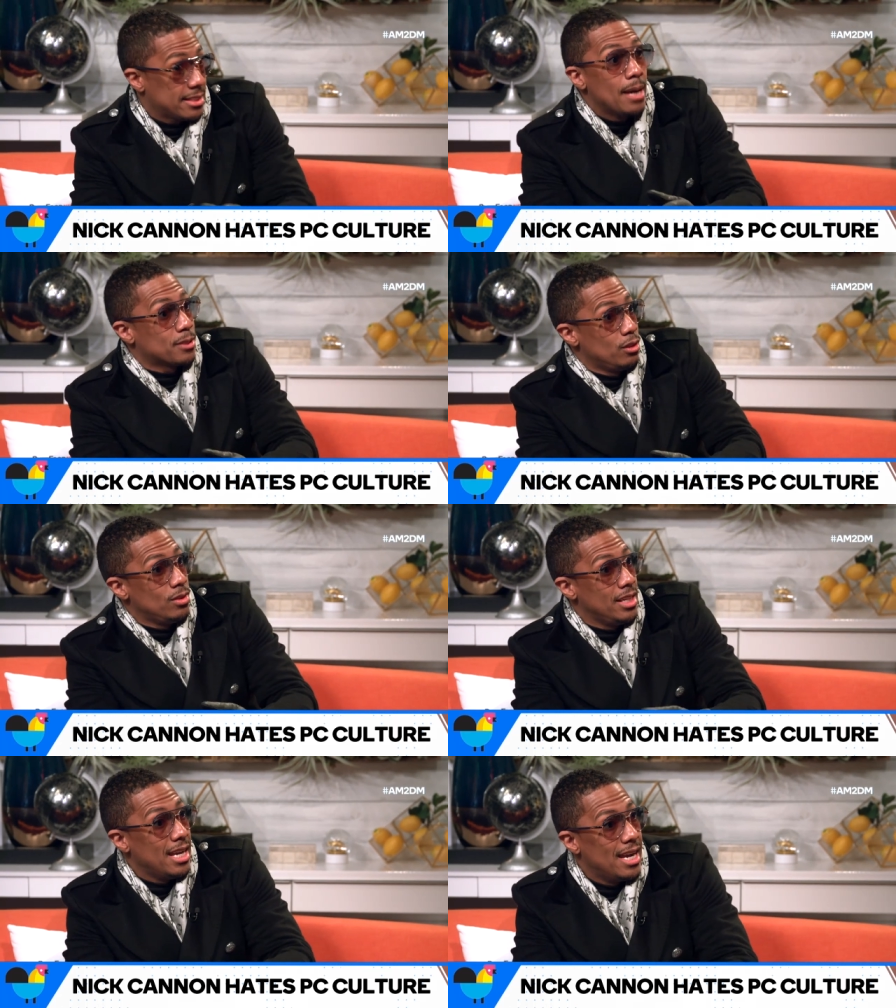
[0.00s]
then? Yes,
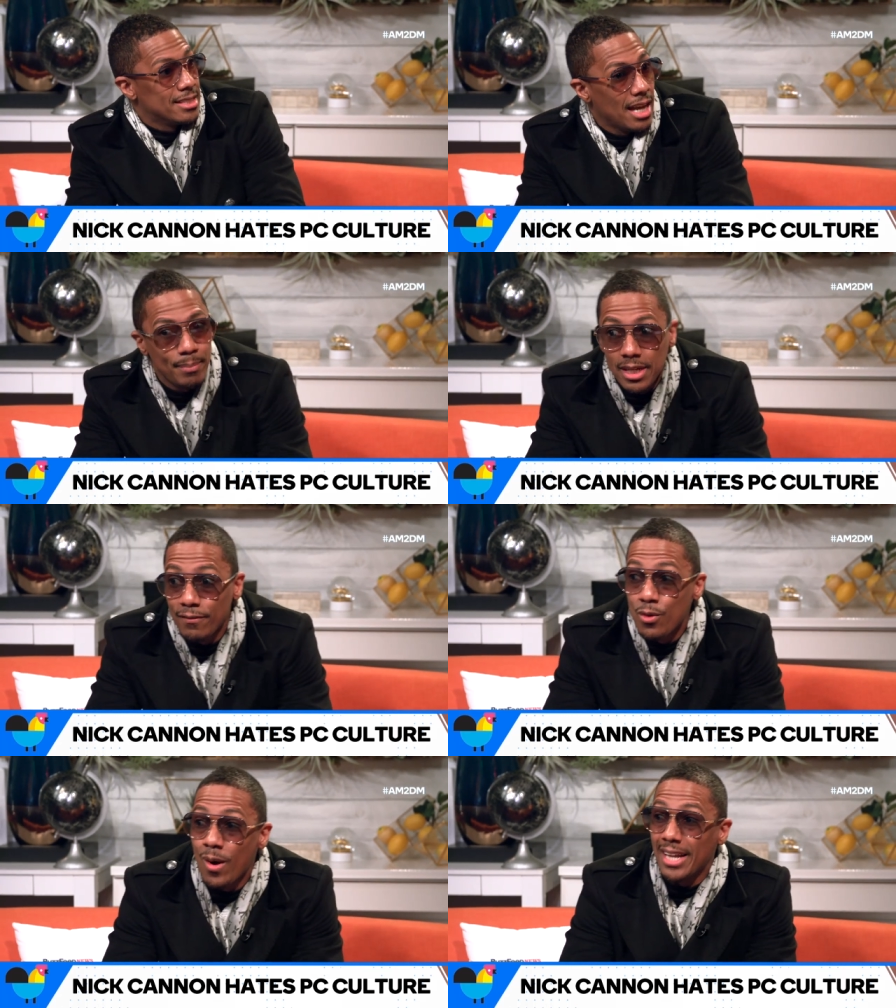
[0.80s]
absolutely he has. I mean,
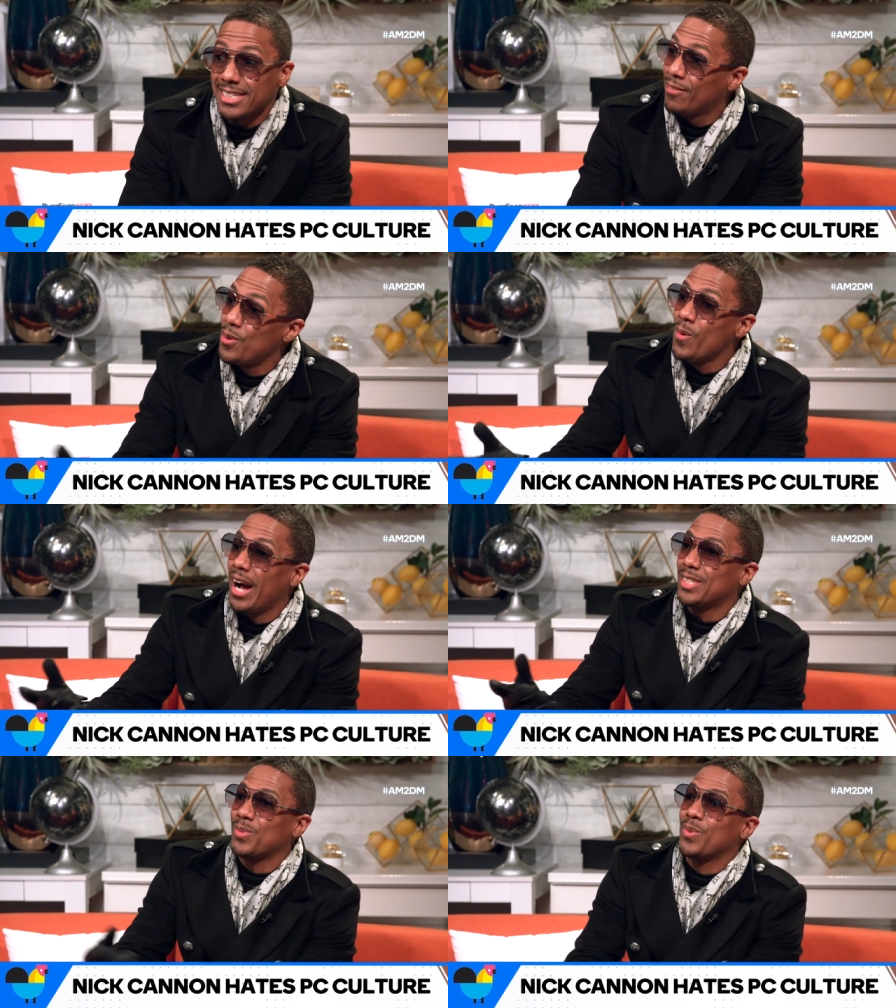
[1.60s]
if you watch
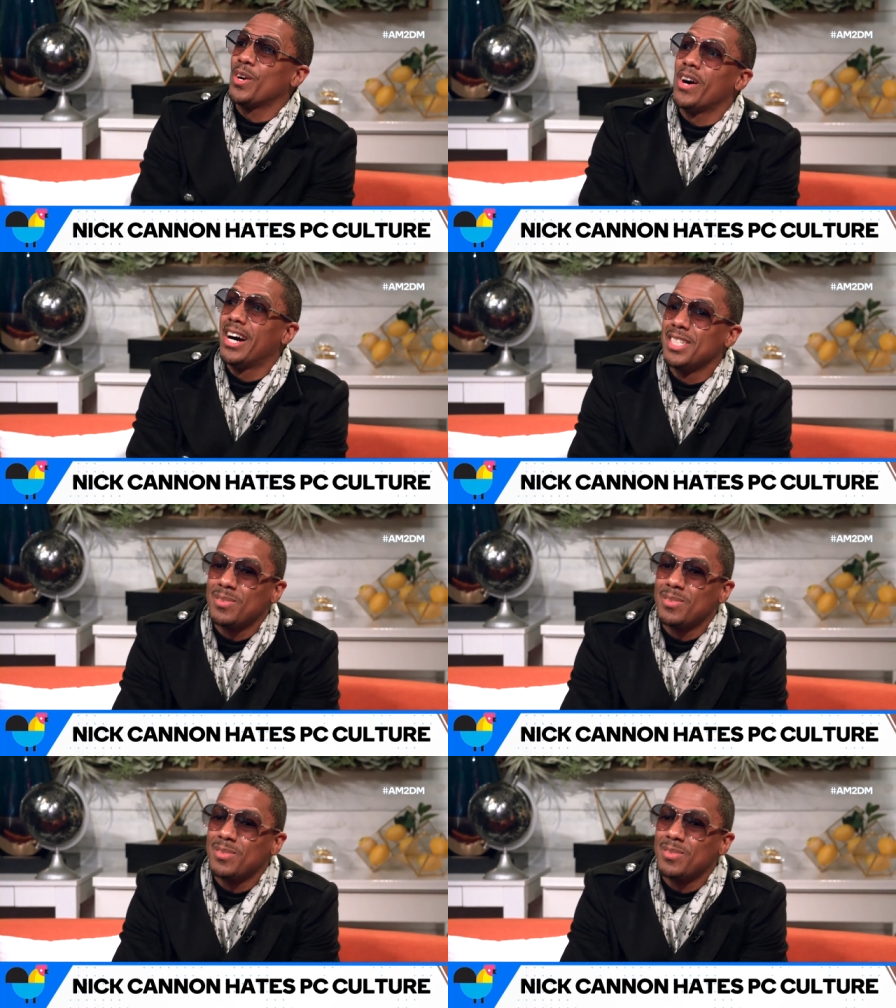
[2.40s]
Real